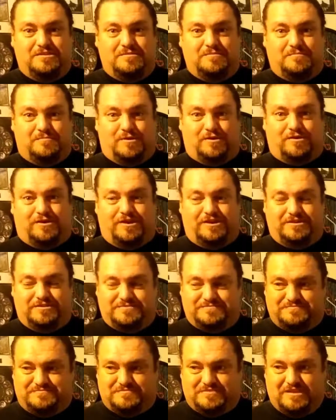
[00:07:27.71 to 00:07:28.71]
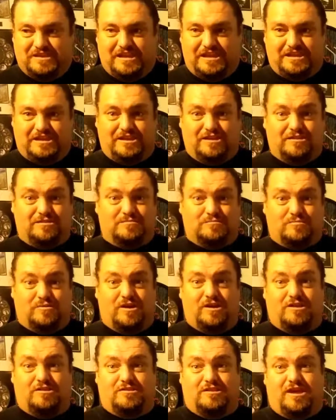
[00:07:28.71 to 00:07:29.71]
Burry and killed him
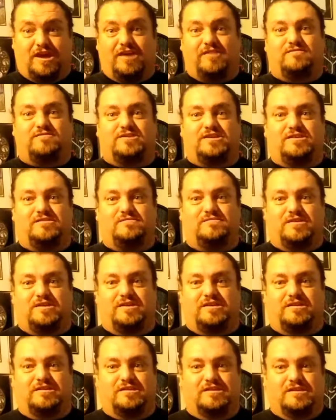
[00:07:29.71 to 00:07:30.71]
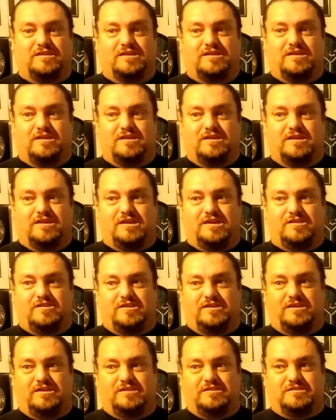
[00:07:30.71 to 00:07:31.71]
right on live TV. And
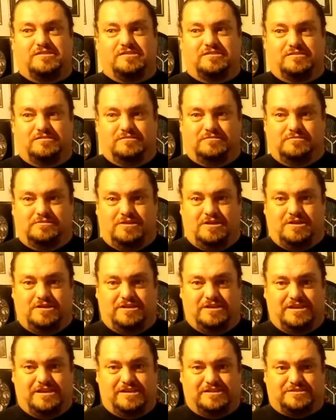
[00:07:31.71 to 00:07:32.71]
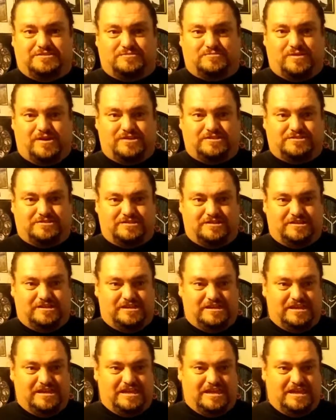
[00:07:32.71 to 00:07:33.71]
then he gets arrested,
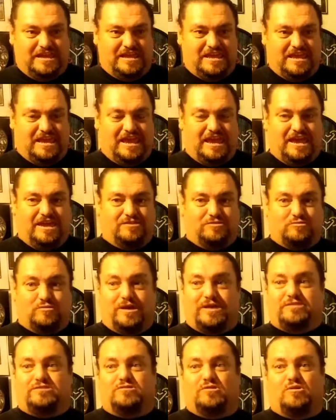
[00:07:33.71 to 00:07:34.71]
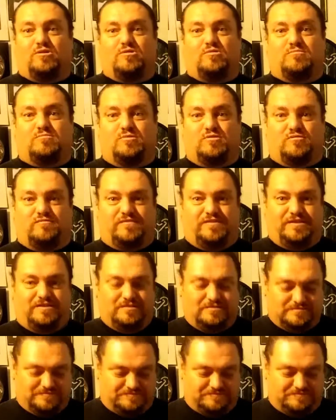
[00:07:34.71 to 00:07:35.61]
and throughout the whole movie,